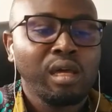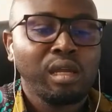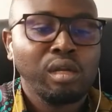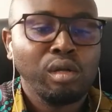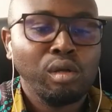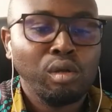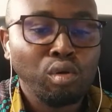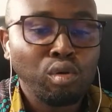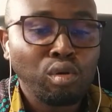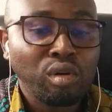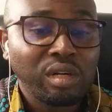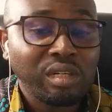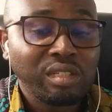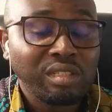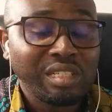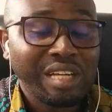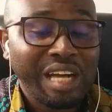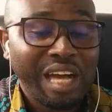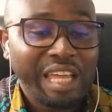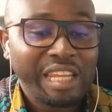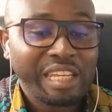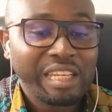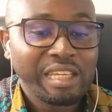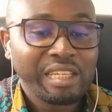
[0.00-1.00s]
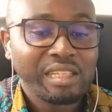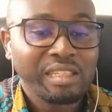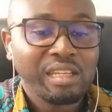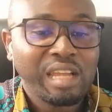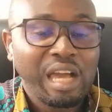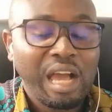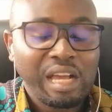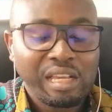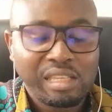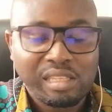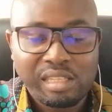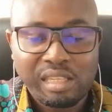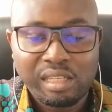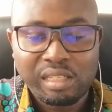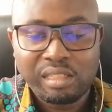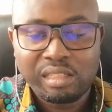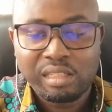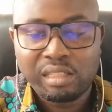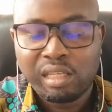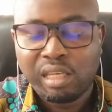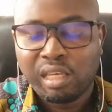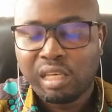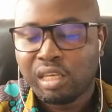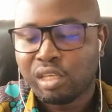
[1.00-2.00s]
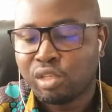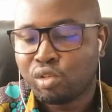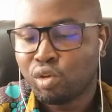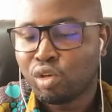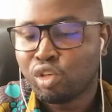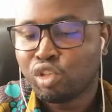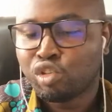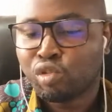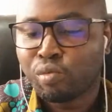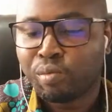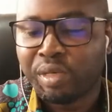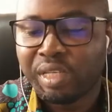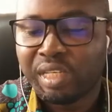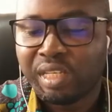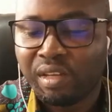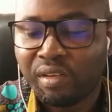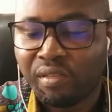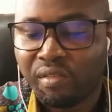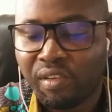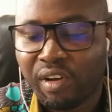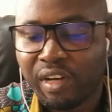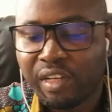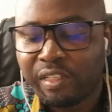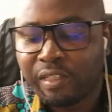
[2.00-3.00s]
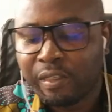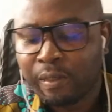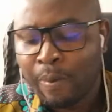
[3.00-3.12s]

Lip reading: local Ghanaian accent. It's going to be different.